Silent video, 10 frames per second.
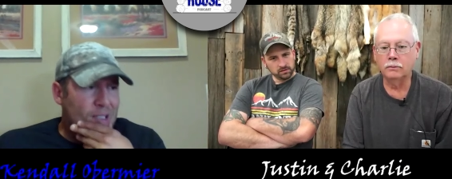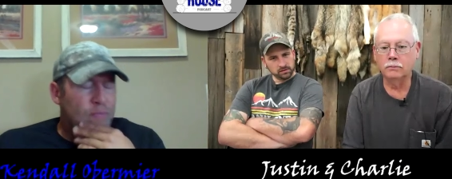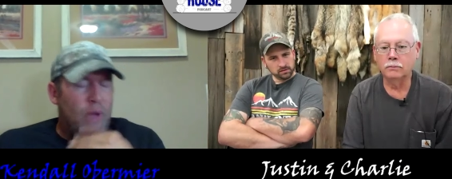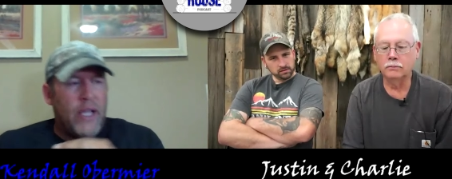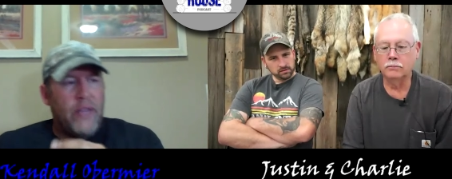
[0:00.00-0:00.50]
Speaker 1: was
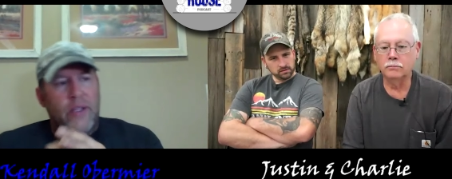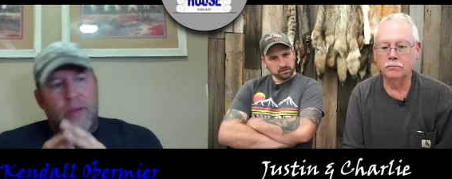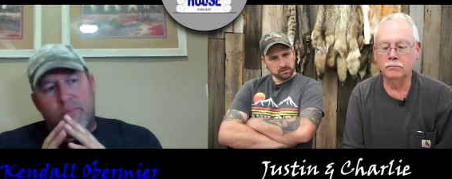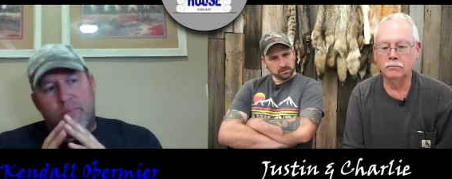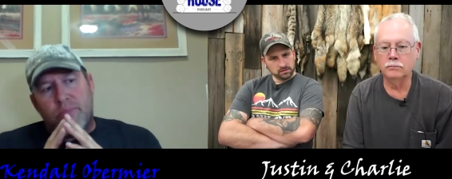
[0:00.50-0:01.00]
buying
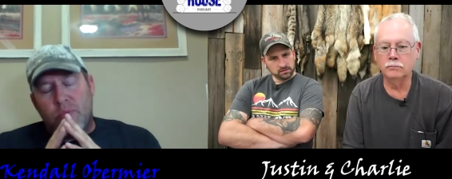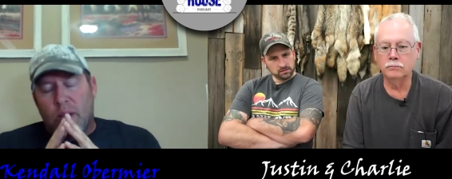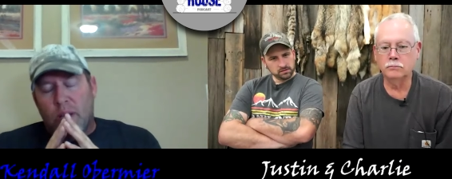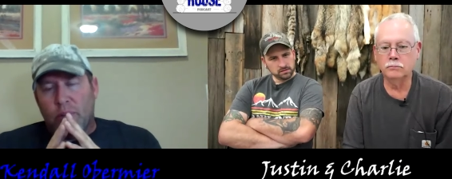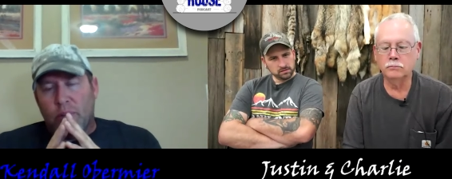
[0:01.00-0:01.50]
them
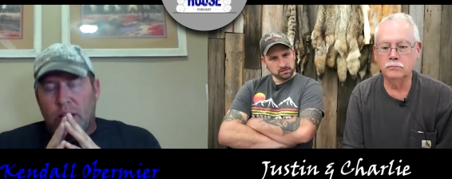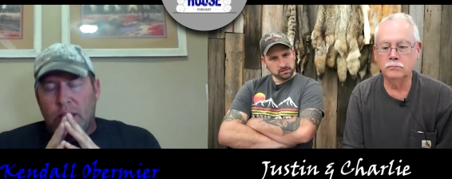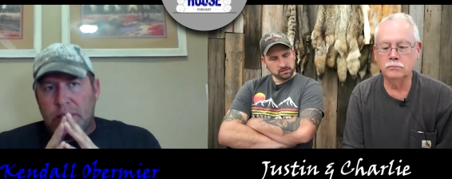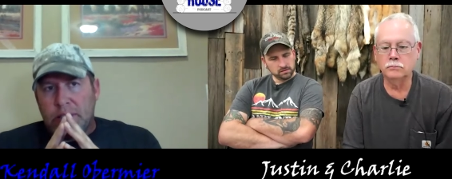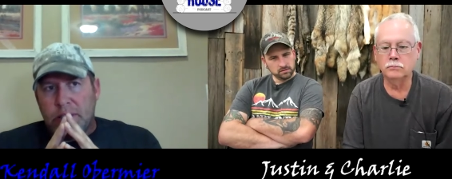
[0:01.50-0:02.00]
double
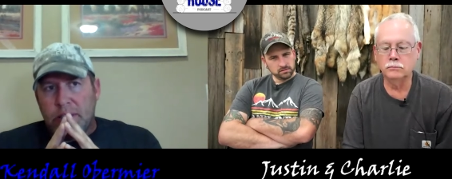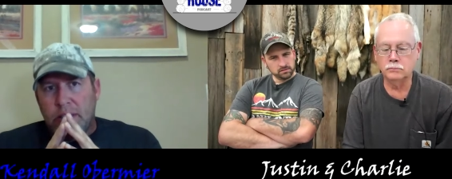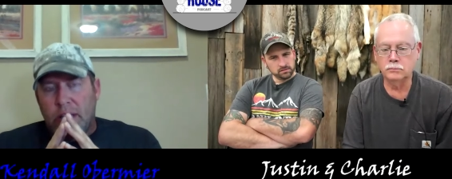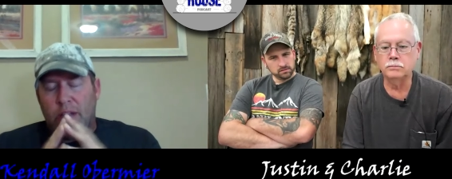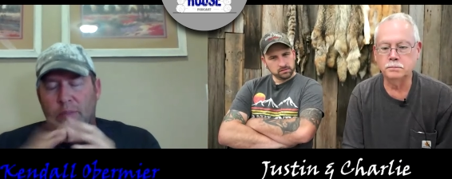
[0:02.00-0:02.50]
jaws and
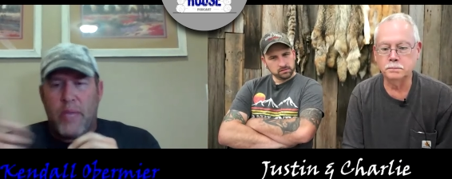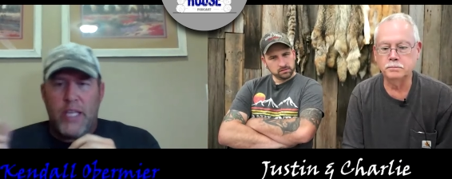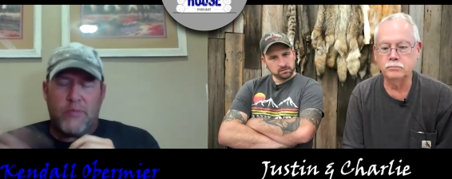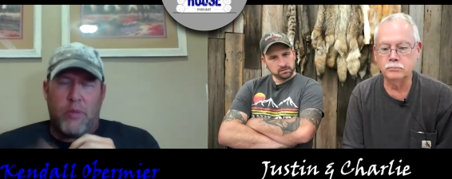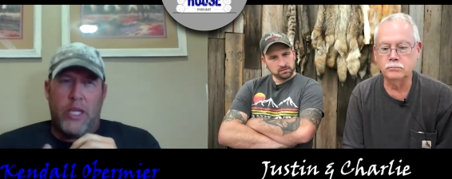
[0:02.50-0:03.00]
then I was
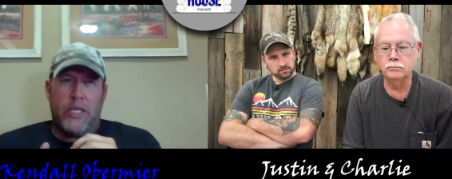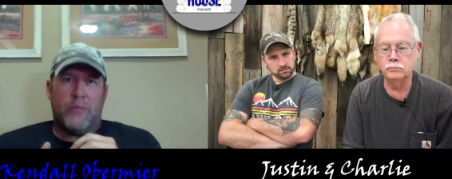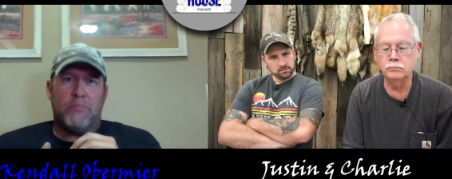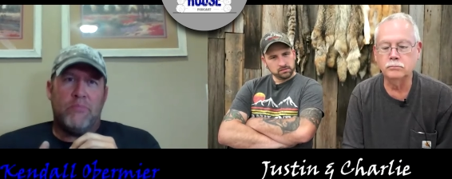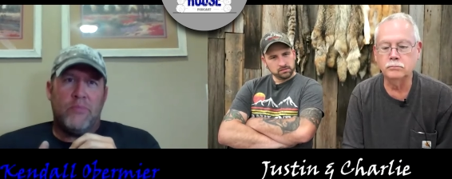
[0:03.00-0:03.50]
base plating
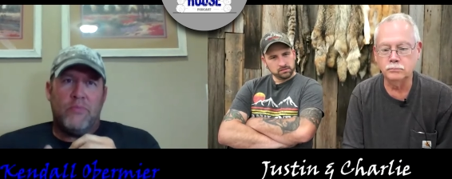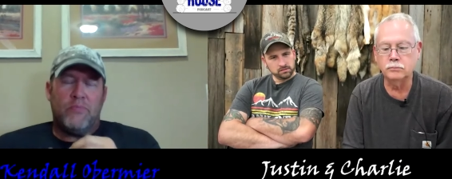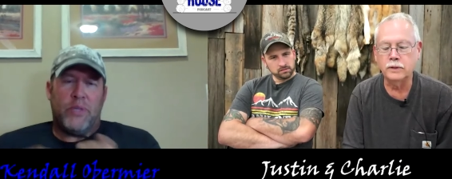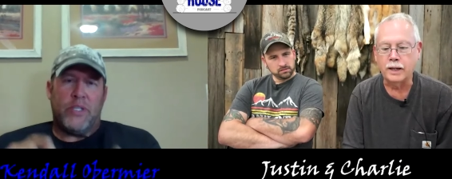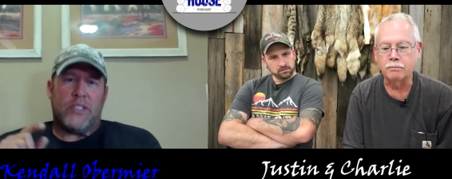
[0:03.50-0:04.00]
them,
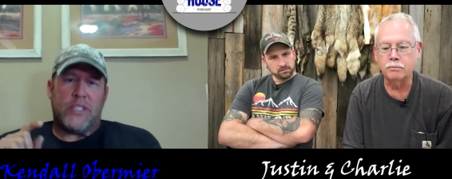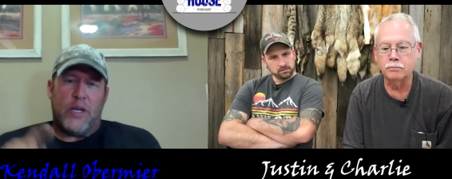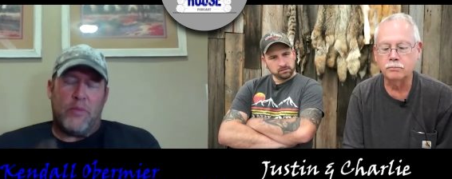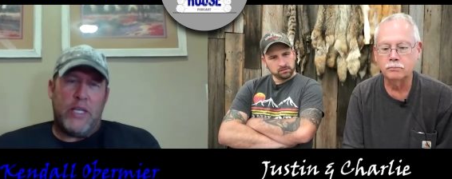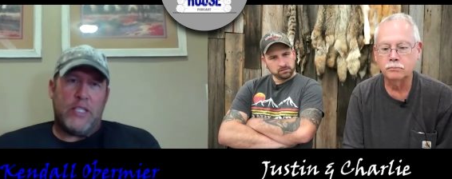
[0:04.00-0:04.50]
putting yeah.
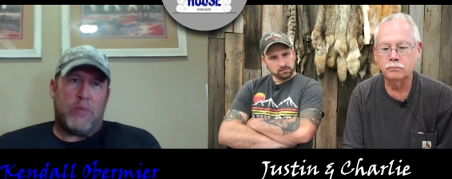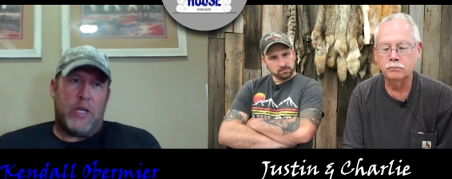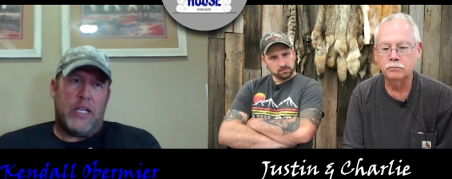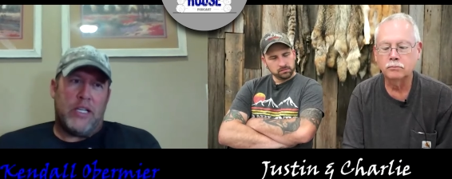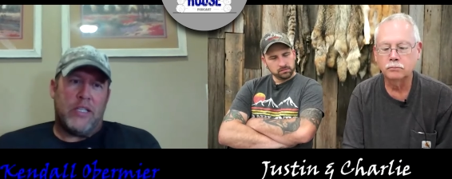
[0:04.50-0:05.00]
a base
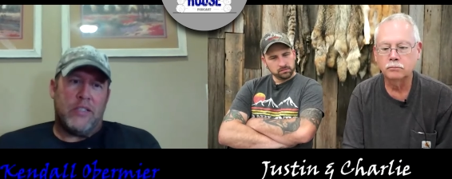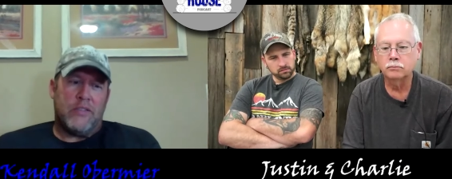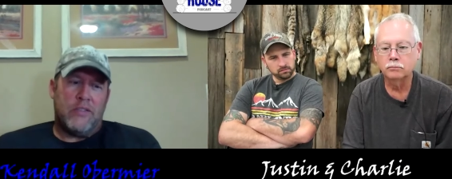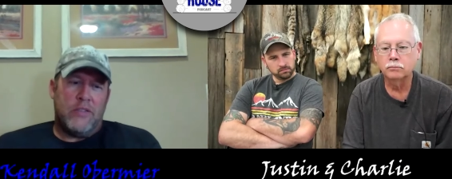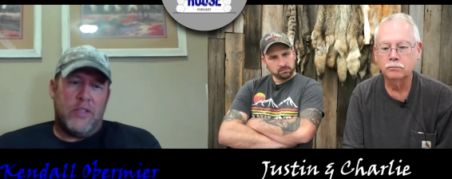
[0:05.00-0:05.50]
plate on,
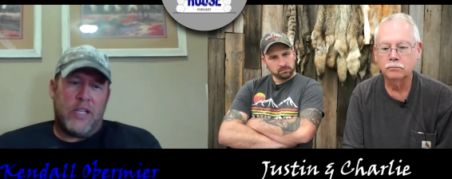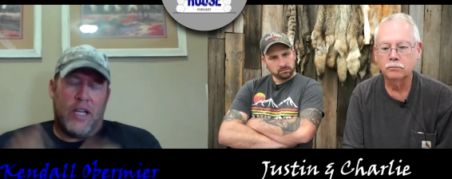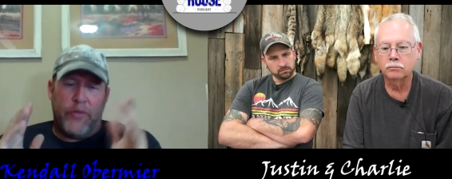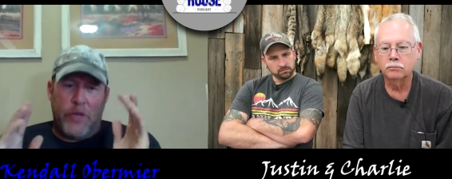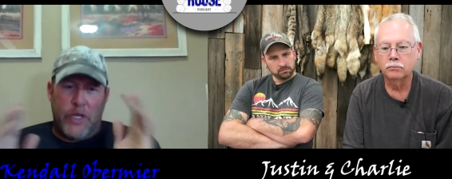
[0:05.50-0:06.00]

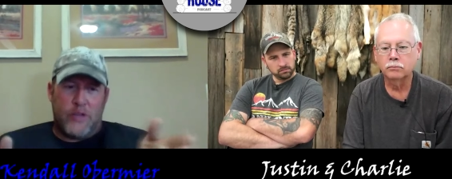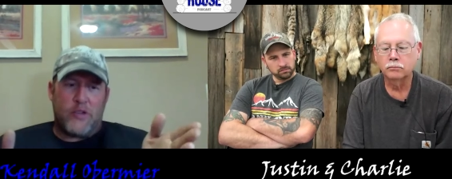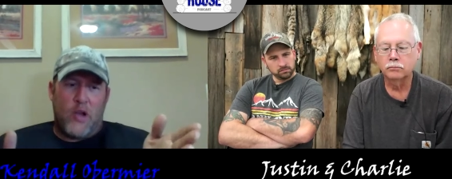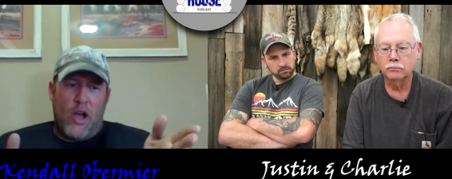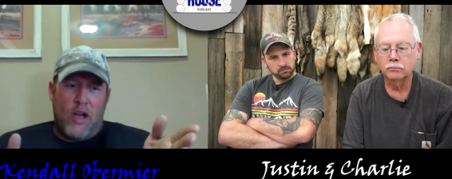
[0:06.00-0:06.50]
cutting the ears
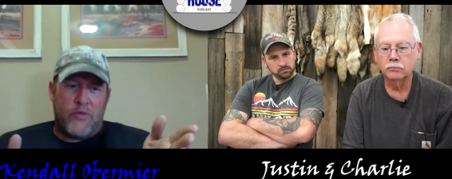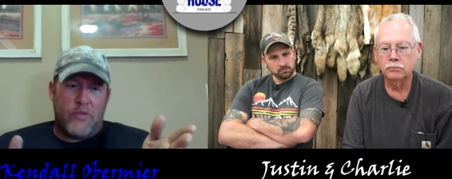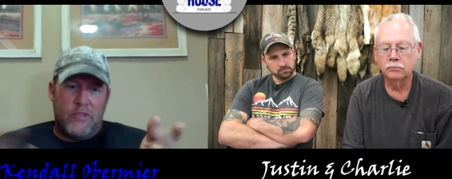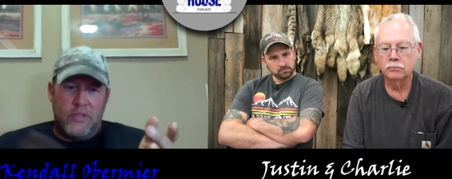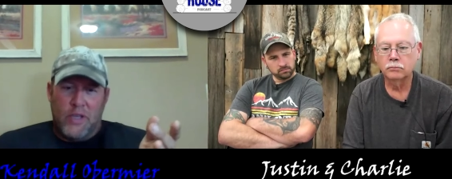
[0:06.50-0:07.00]
off,
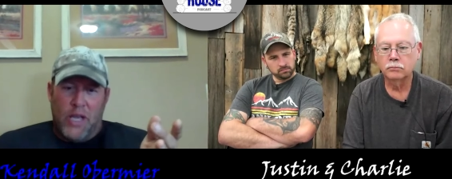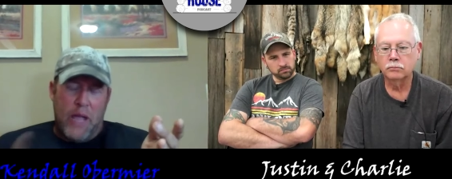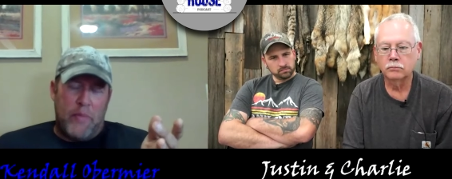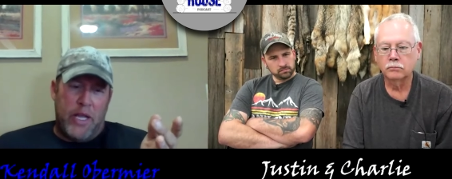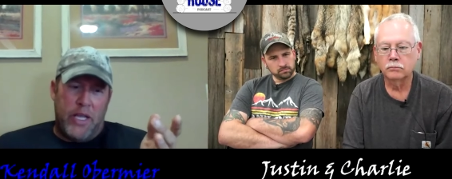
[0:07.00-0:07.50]

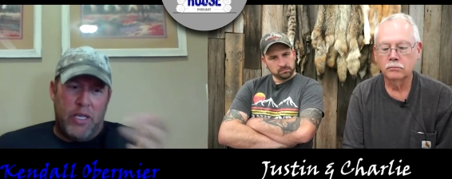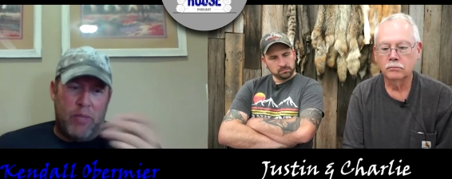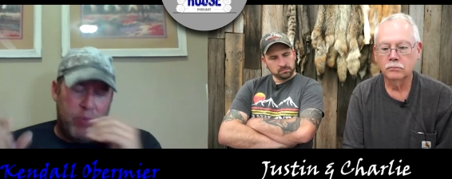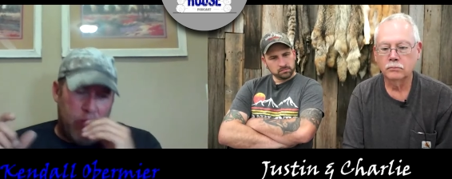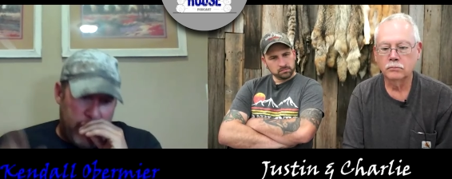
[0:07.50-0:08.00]
laminating
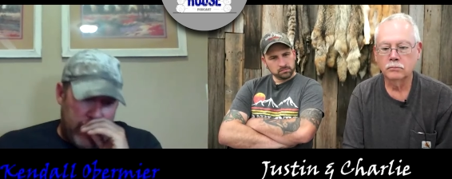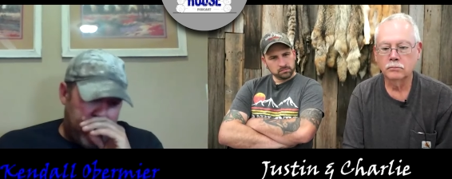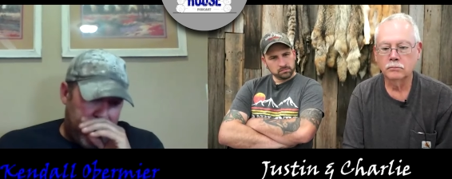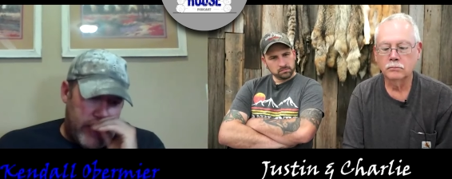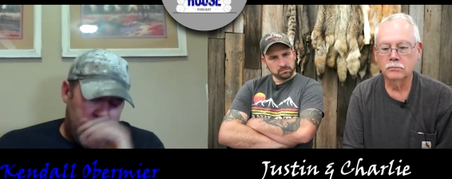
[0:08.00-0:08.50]
them, putting a mink
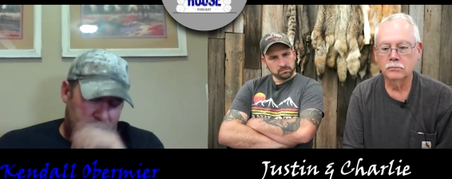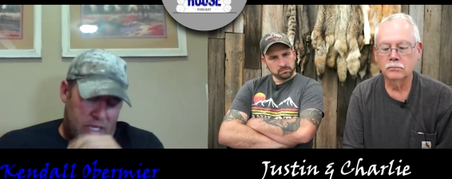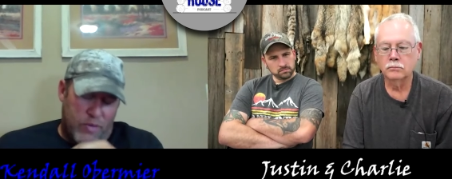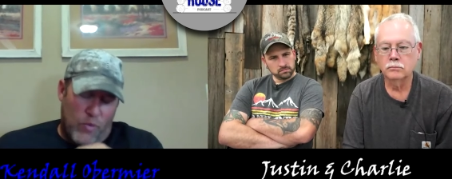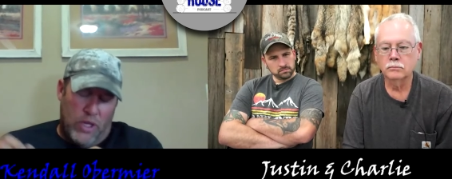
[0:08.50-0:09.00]
pan
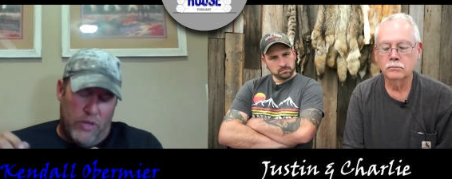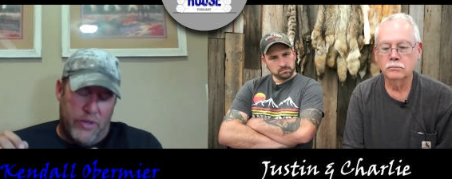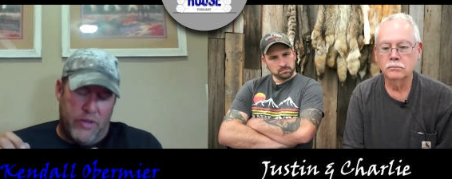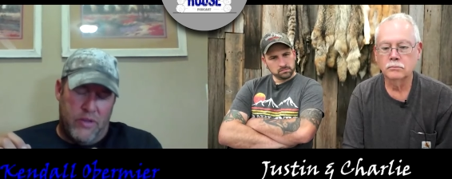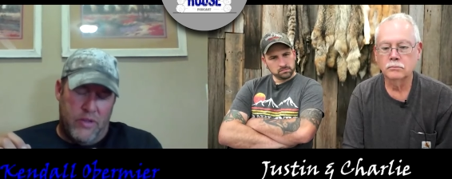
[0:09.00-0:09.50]
on,
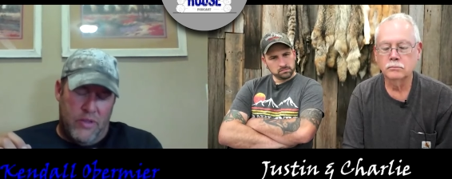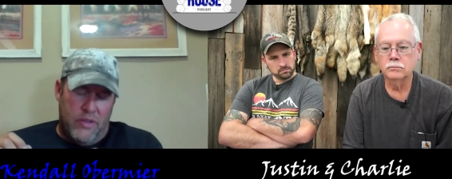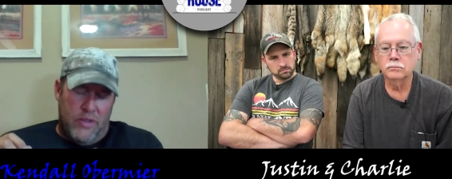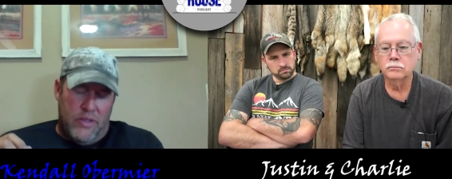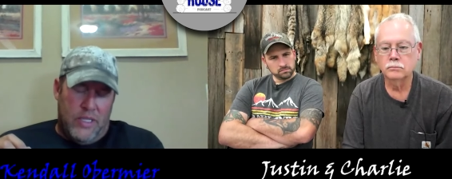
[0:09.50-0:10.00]
welding
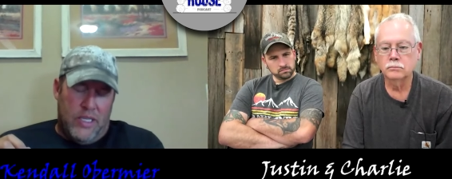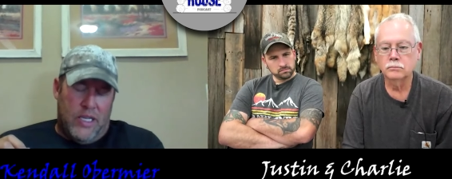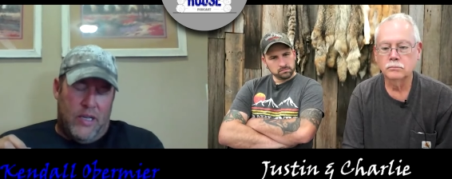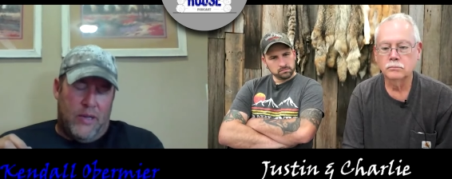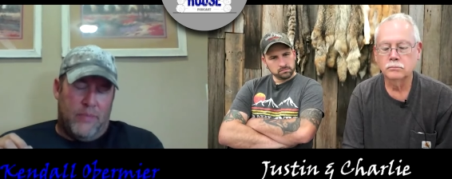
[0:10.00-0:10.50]

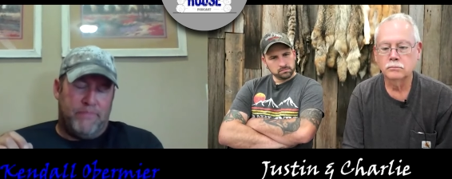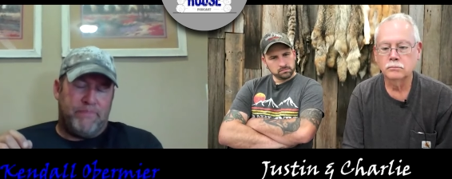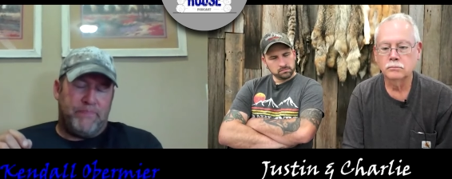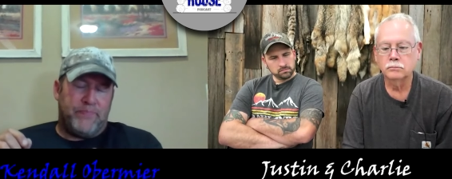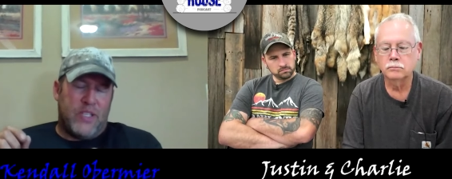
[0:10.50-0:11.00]
um,
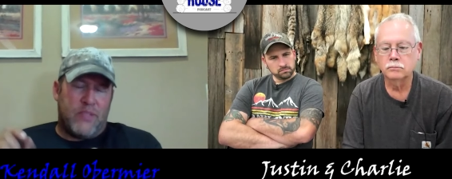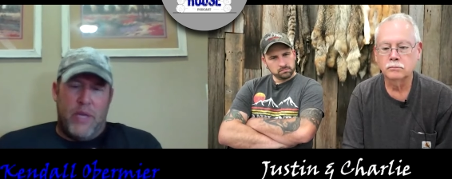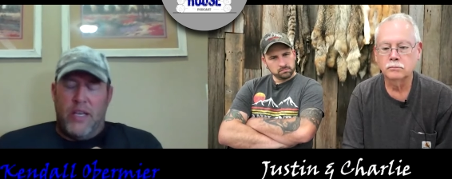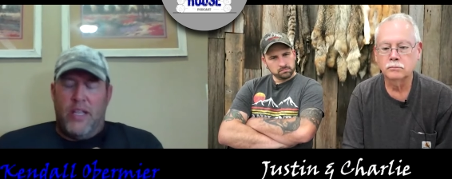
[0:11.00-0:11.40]
a cement